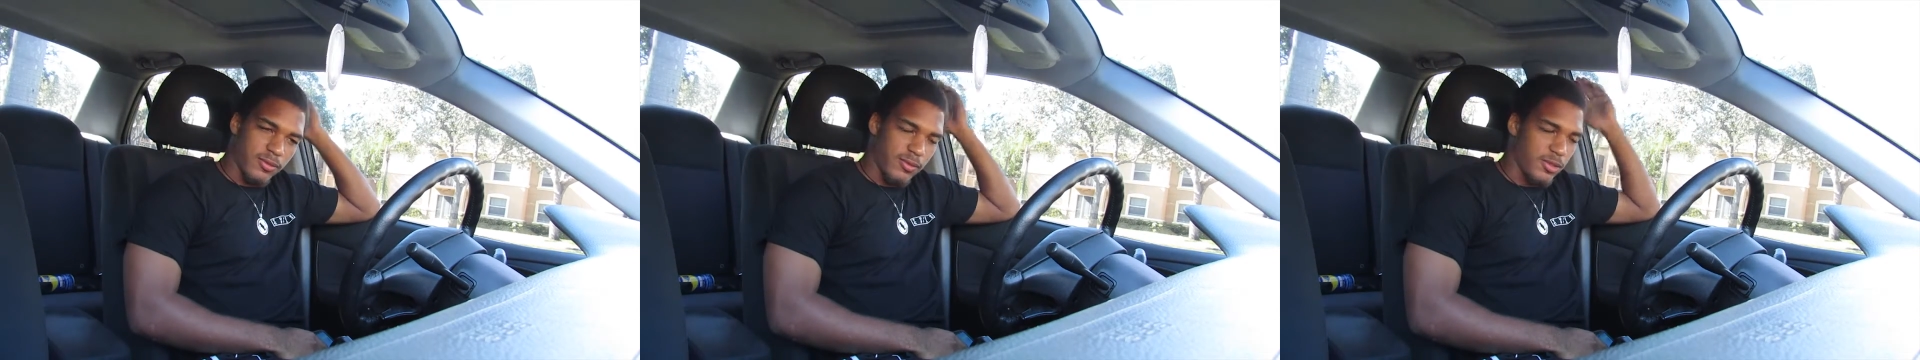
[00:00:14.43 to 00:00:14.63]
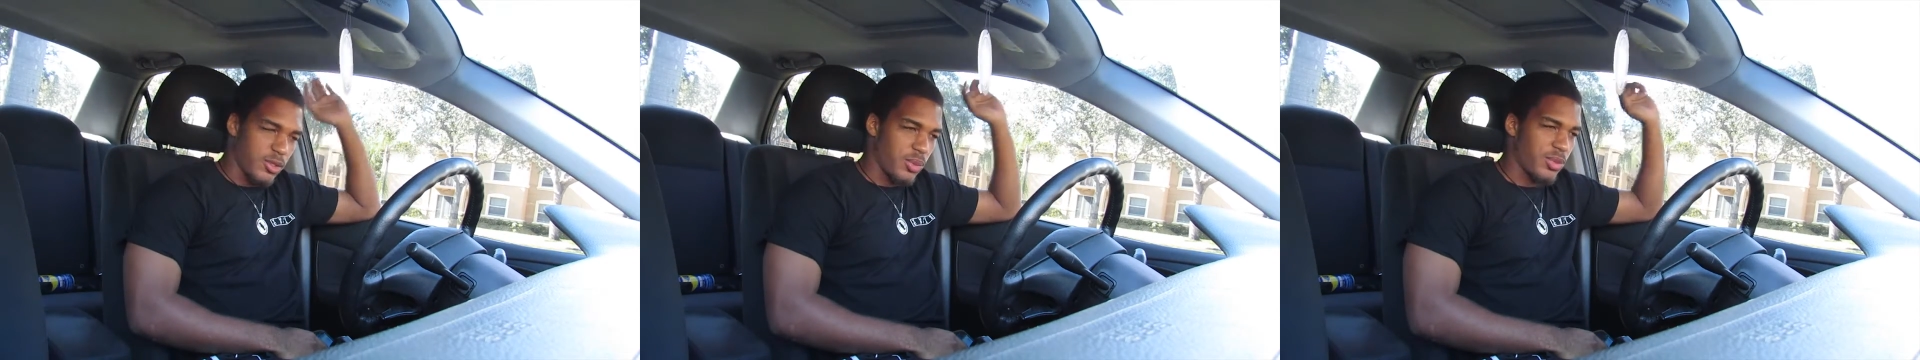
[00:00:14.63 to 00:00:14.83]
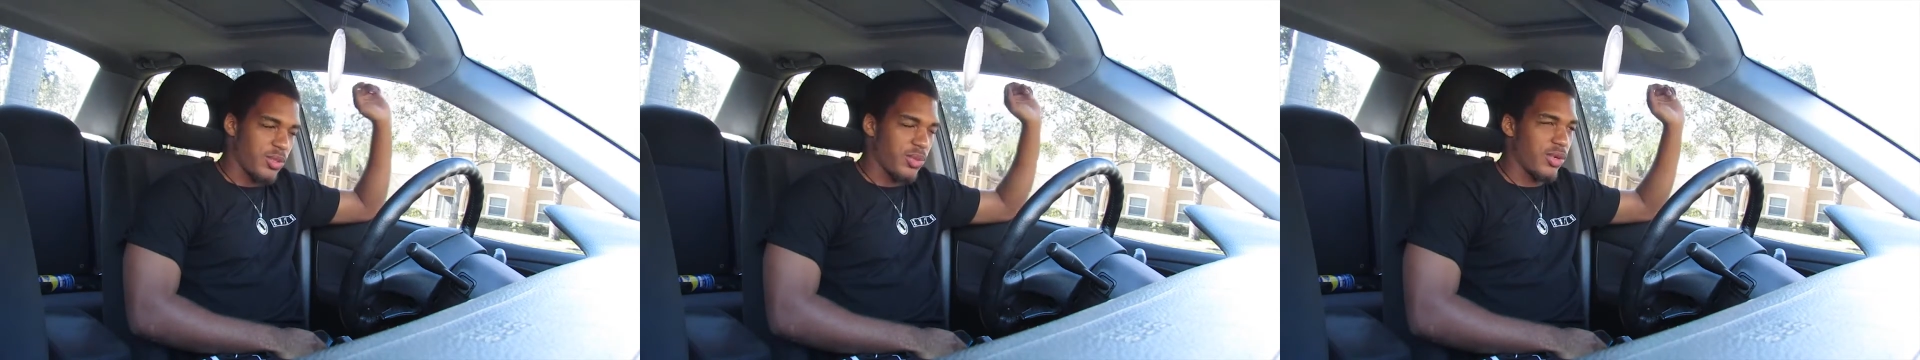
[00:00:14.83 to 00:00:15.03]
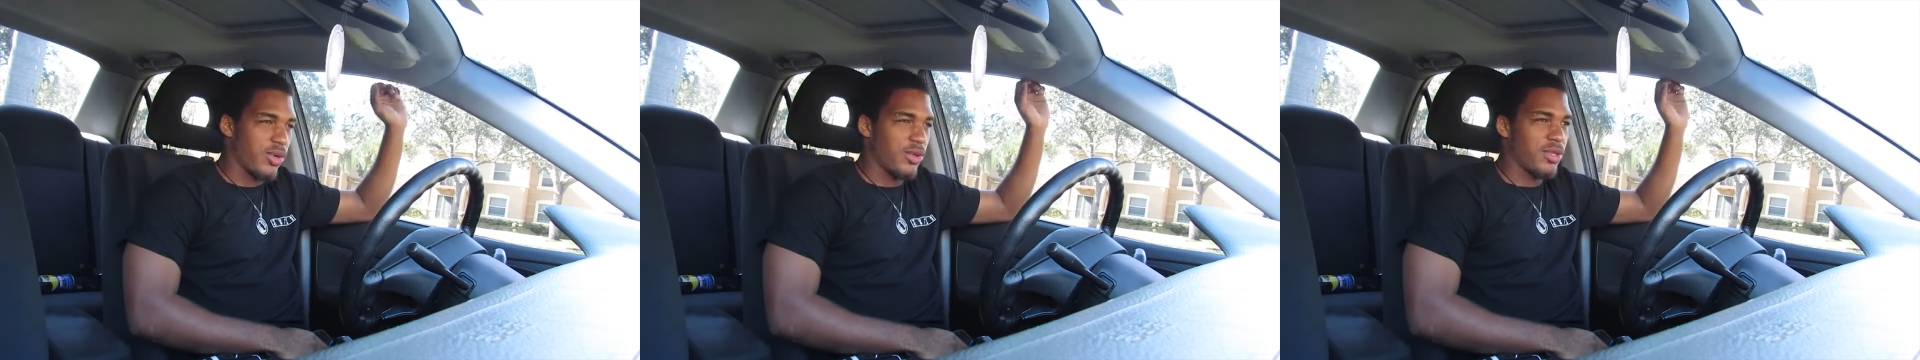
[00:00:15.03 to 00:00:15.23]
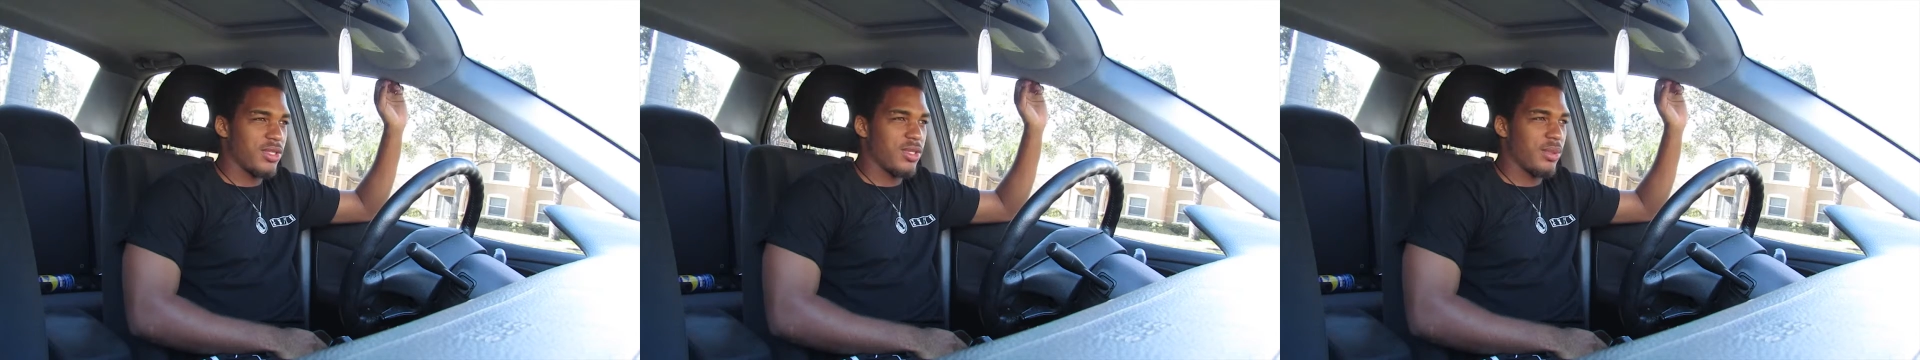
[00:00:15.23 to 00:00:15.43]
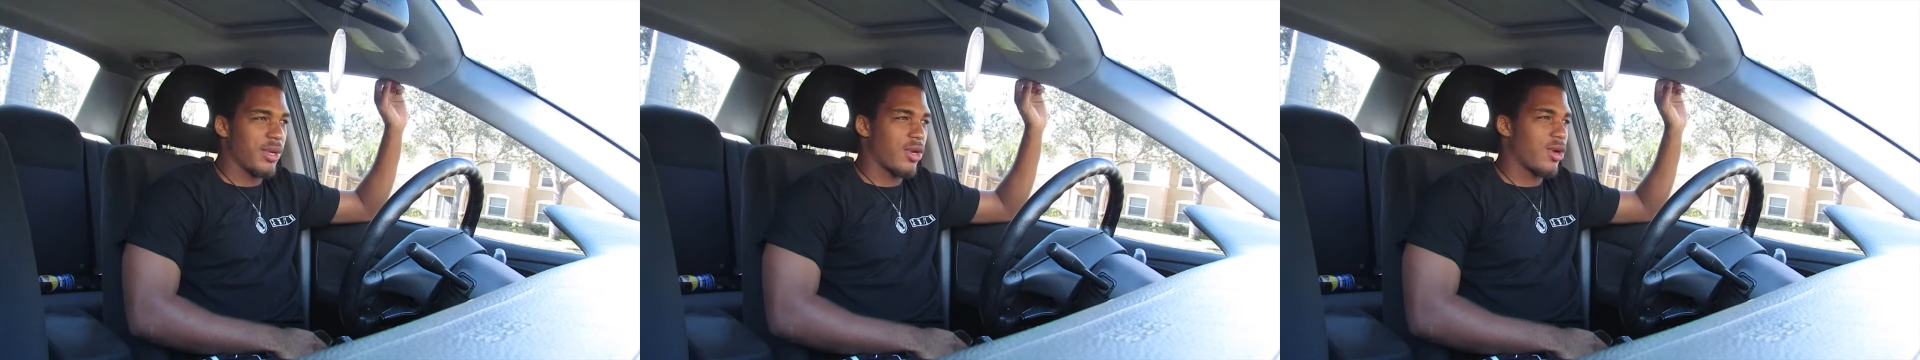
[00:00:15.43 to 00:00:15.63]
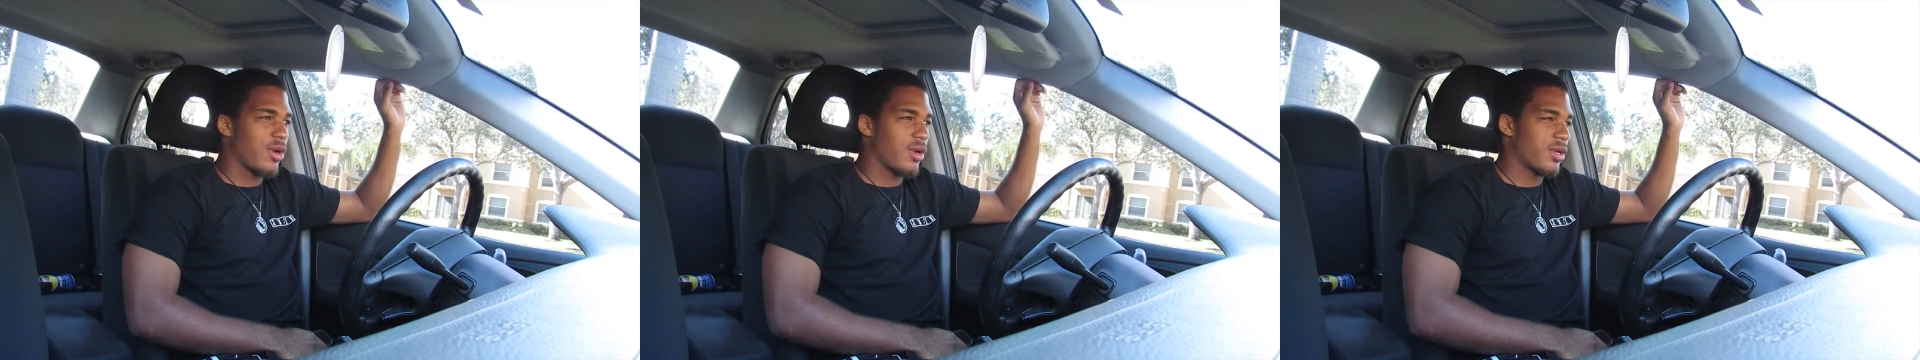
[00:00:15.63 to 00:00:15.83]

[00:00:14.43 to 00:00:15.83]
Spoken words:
for some reason, record this in my car